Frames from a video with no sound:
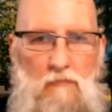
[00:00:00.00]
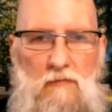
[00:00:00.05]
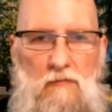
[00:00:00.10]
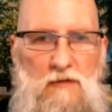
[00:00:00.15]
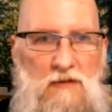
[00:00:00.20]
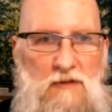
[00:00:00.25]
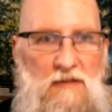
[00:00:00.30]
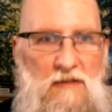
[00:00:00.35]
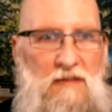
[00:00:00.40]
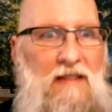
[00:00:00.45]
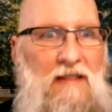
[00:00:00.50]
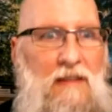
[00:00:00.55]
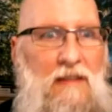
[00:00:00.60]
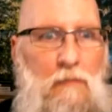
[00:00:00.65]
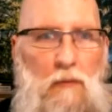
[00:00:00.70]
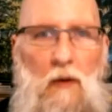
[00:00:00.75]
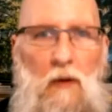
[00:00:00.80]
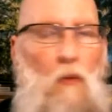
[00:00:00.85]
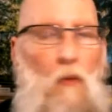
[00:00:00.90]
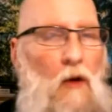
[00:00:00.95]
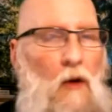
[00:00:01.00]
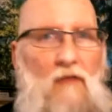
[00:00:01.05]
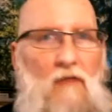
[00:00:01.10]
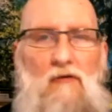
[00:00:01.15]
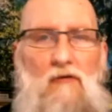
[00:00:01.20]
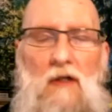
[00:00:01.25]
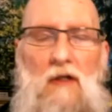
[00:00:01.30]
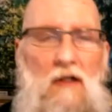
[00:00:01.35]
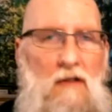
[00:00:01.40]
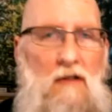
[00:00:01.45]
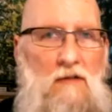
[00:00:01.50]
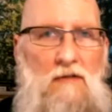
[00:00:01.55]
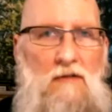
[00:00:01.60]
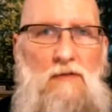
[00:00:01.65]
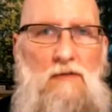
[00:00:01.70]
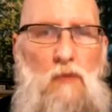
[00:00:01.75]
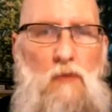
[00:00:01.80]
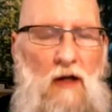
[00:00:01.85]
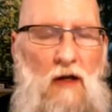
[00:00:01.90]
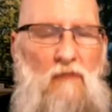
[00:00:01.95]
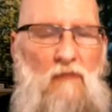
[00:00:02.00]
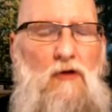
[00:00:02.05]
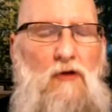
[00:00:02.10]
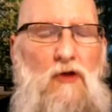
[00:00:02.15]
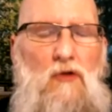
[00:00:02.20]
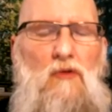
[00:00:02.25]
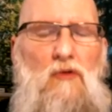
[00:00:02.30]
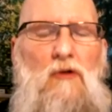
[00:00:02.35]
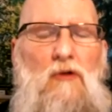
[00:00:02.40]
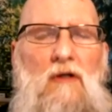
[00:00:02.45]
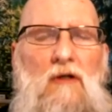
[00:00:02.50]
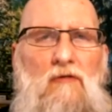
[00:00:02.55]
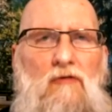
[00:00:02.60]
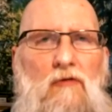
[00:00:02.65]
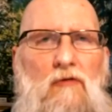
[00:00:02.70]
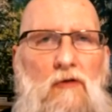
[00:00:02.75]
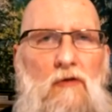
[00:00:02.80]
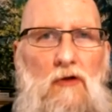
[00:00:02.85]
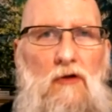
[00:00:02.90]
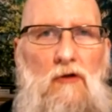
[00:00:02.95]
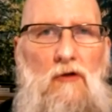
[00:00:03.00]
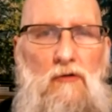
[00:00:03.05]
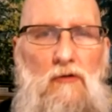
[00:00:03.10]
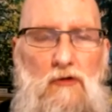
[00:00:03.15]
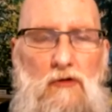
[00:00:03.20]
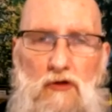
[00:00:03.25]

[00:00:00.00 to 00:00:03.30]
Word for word: sleep, whatever it is, whatever you need for you,